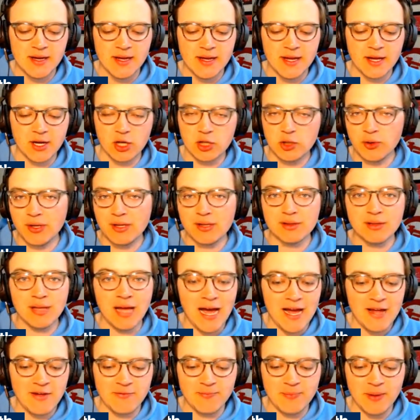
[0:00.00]
including
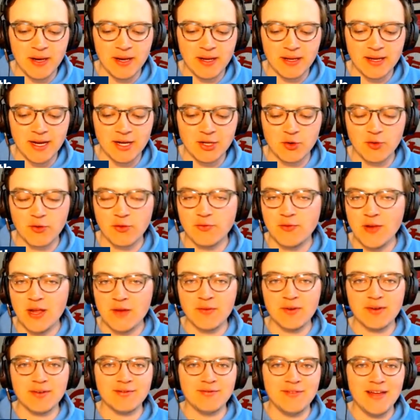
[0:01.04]
live betting and your
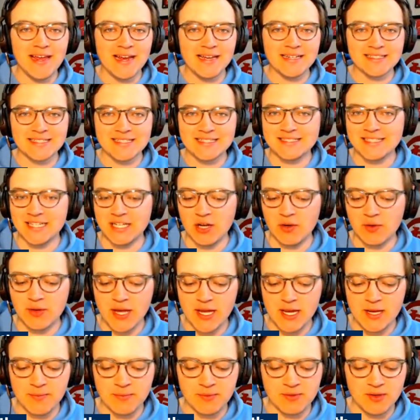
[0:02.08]
favorite Vegas casino
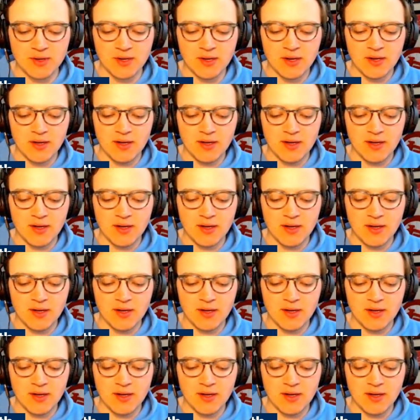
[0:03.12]
games.